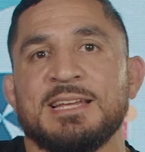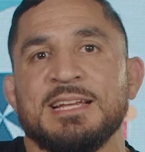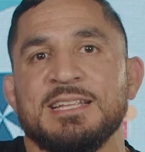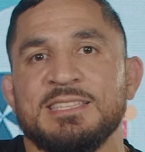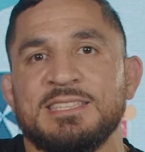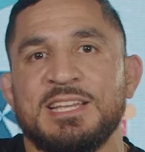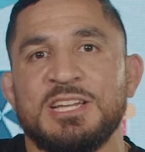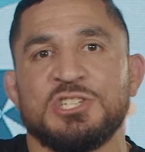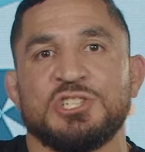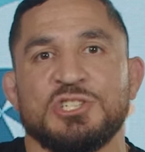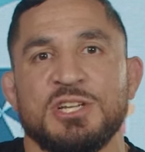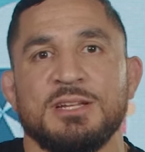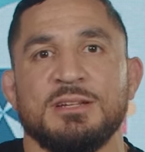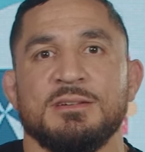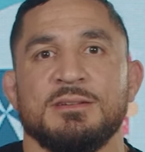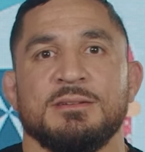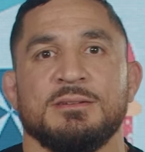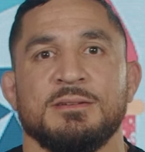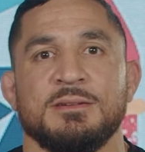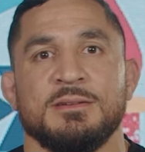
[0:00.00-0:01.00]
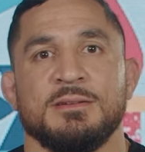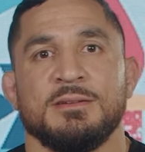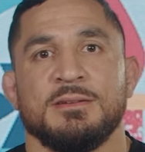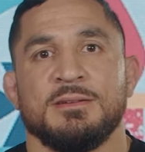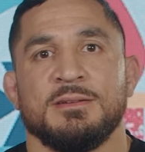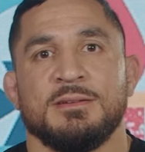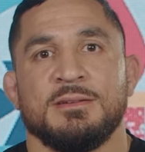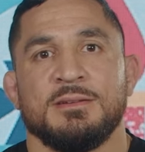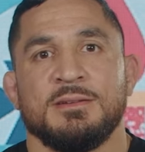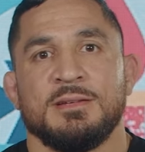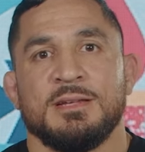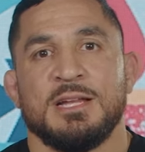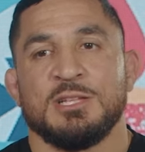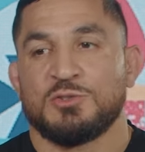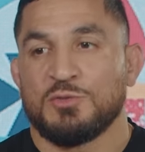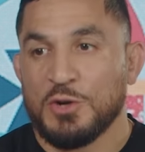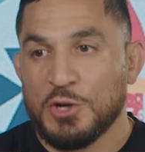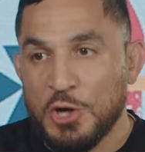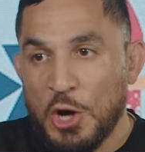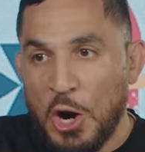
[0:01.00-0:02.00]
condition.
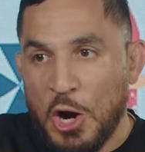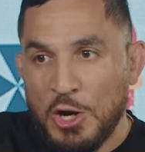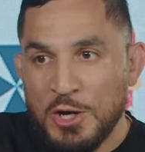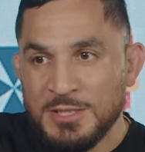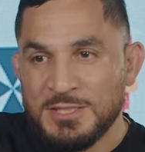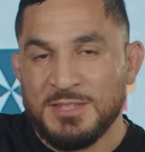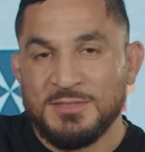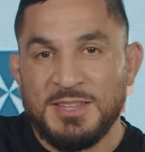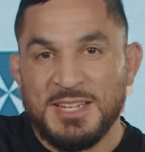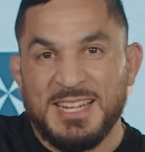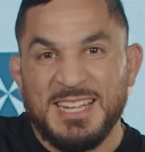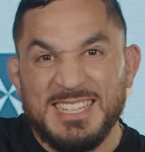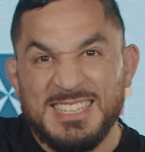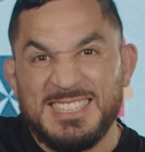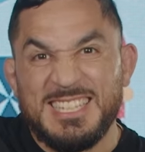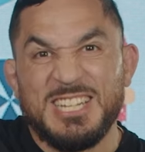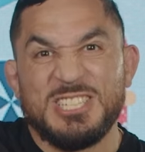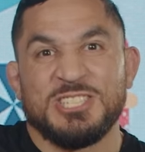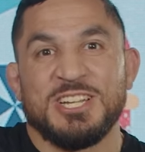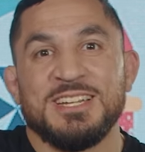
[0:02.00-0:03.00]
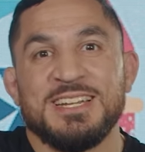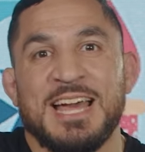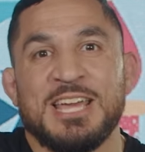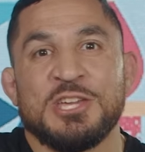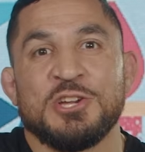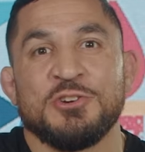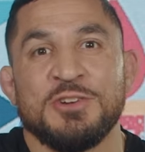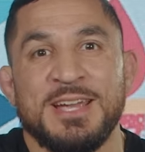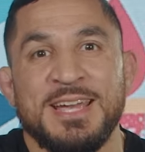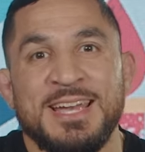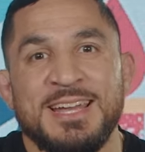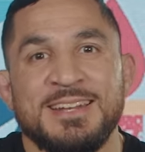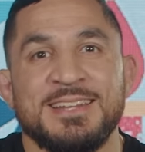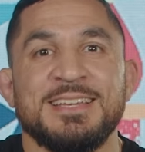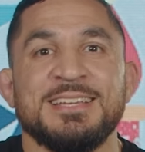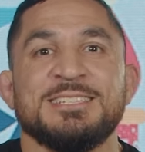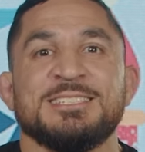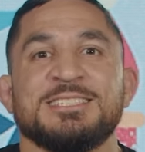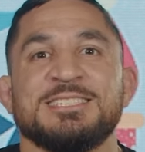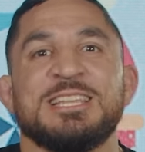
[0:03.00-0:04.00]
It's regardless of the condition that you're in,
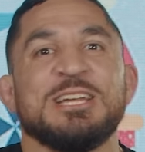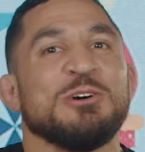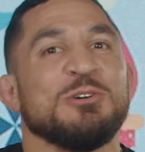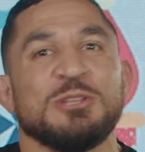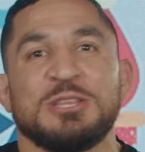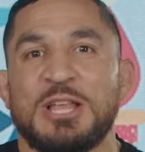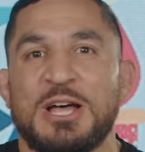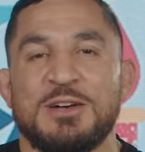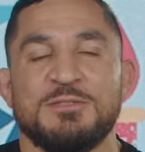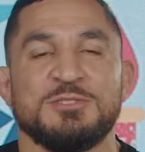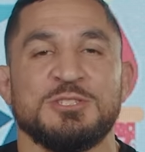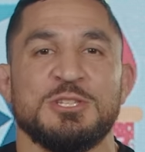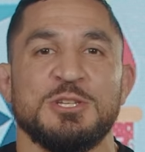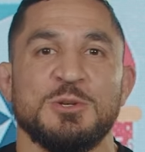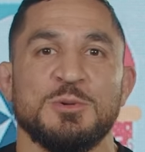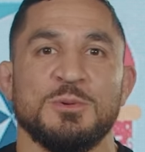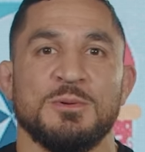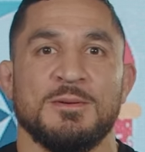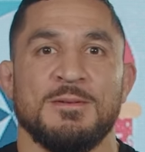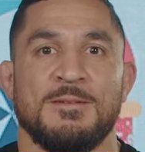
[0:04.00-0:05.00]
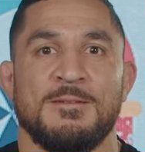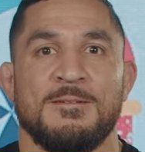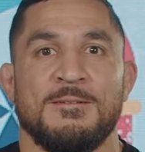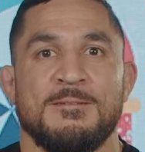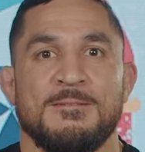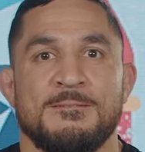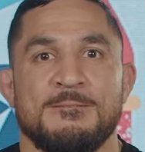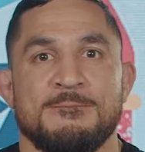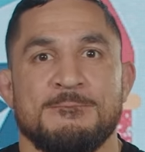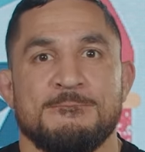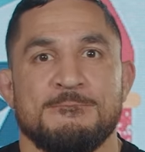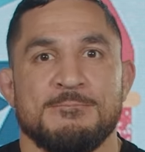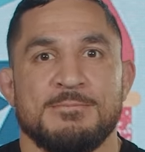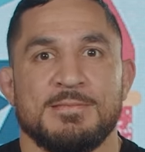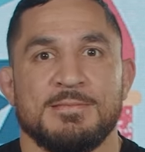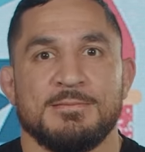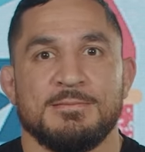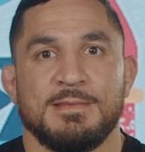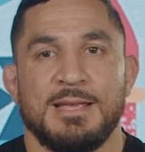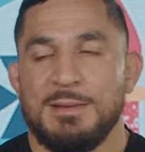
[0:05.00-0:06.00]
He still loves you.
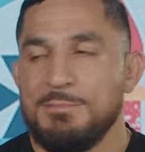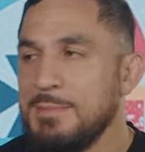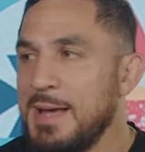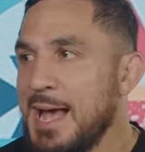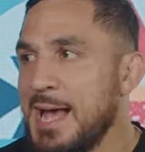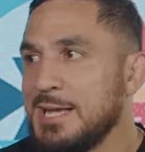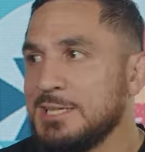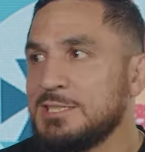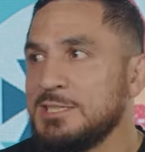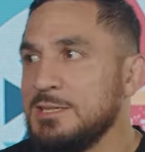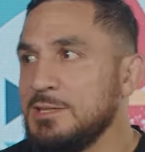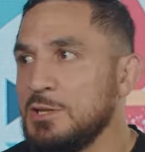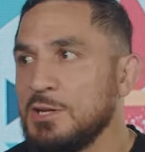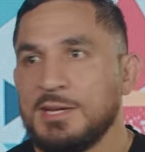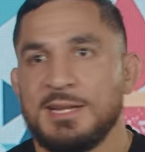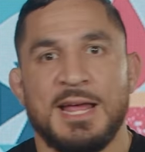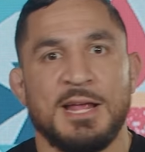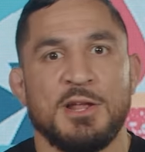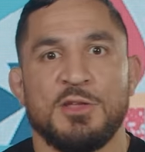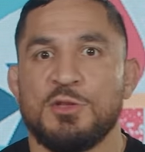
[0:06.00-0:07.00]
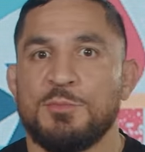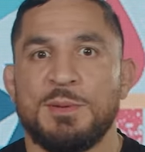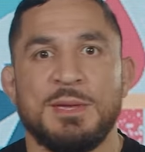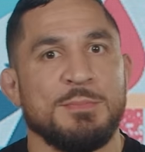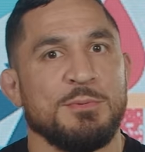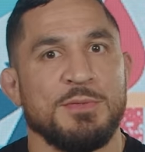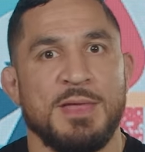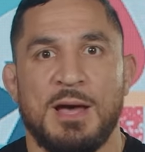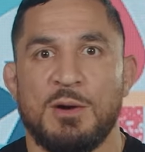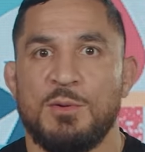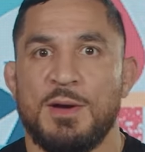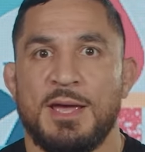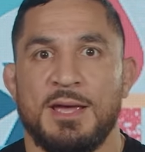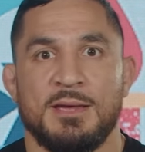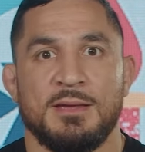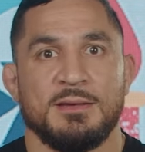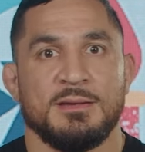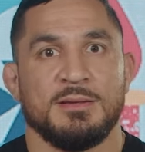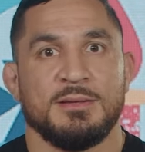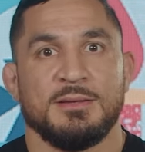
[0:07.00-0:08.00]
Imagine looking at other people that
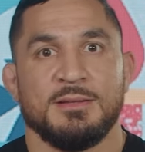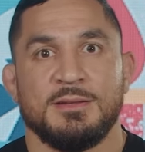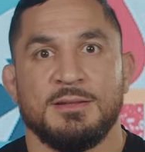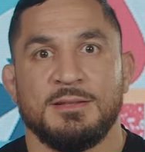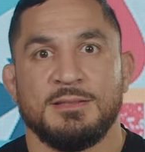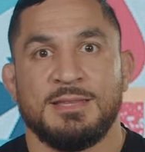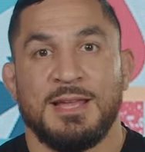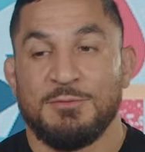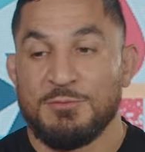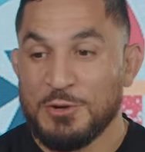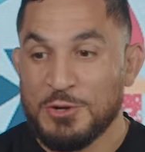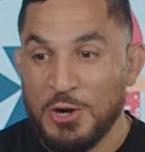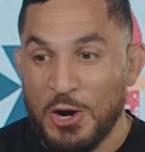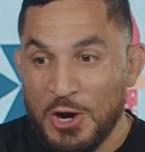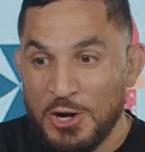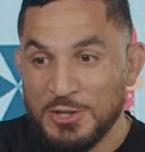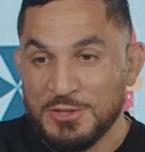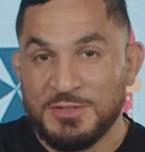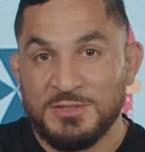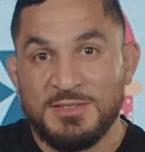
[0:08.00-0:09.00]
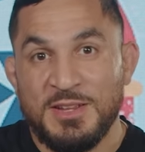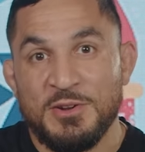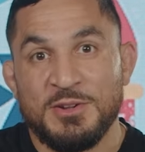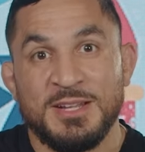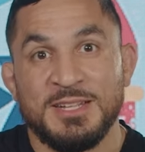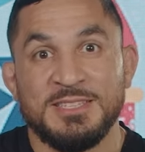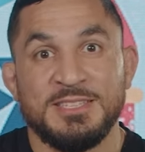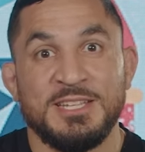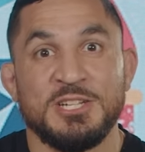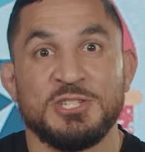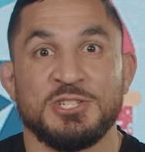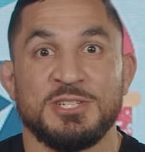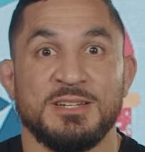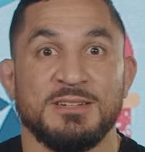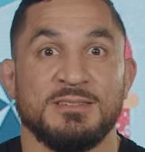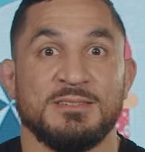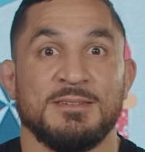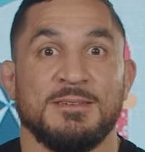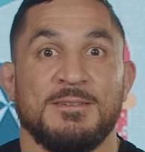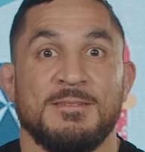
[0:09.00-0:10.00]
way, that regardless of their condition,